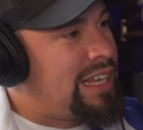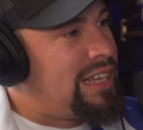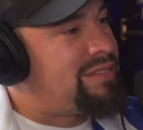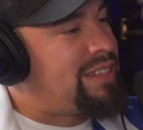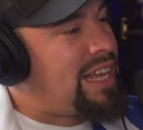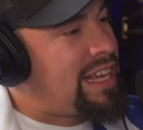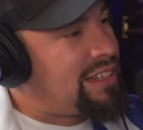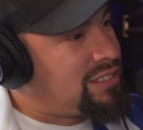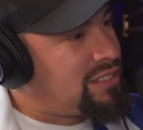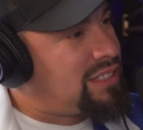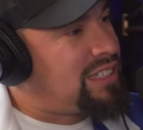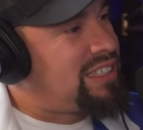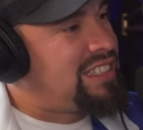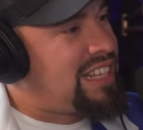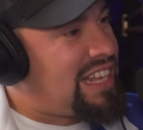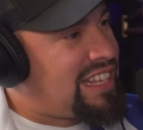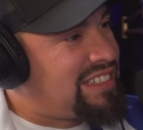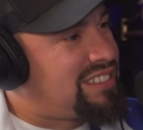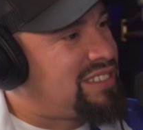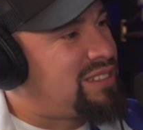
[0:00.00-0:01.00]
If that's
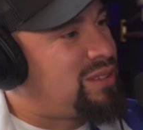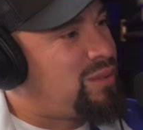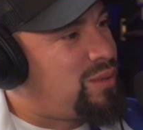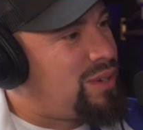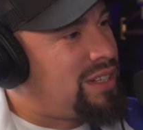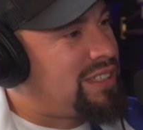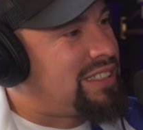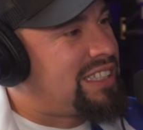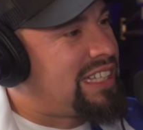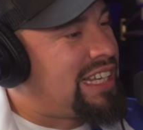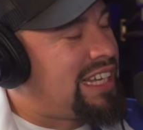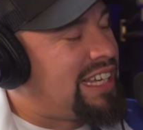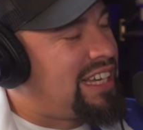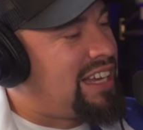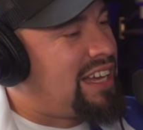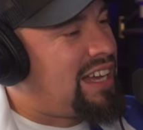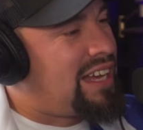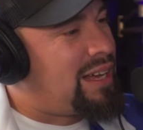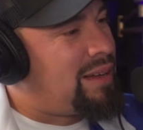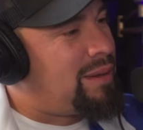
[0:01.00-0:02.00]
the one thing.
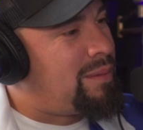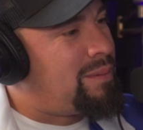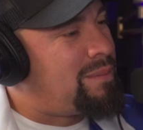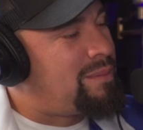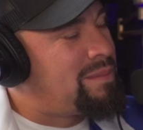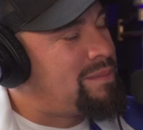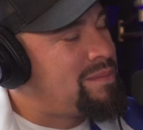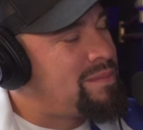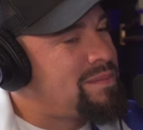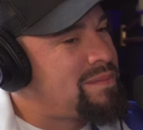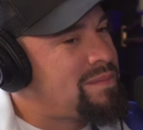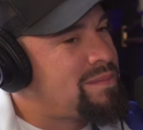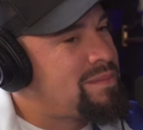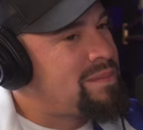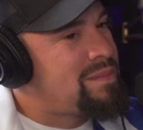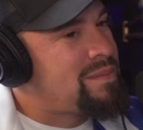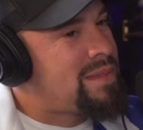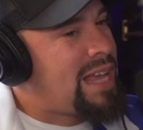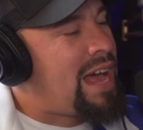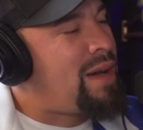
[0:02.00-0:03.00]

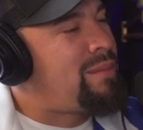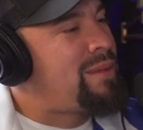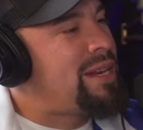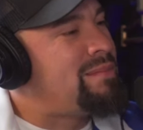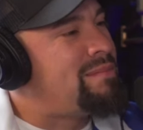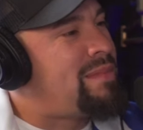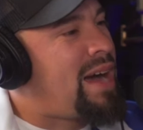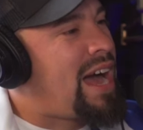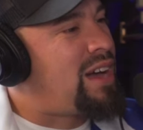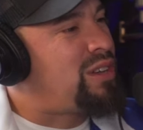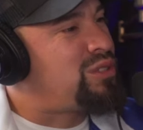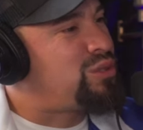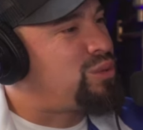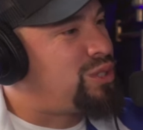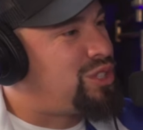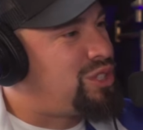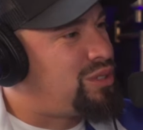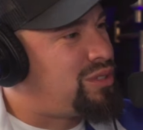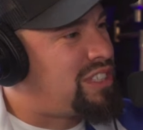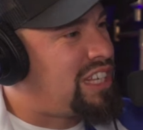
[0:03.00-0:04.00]
How many miles
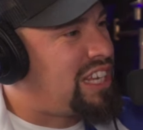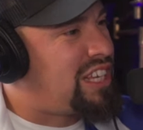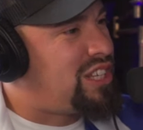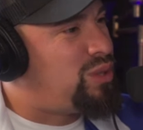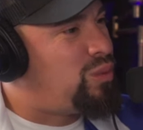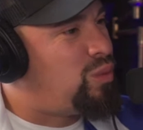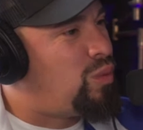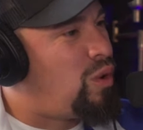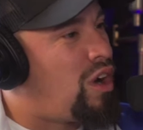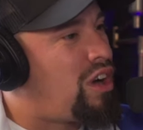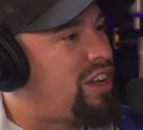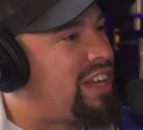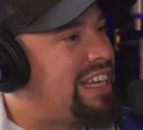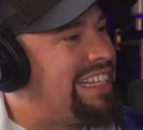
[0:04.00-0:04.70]
would you say you walk a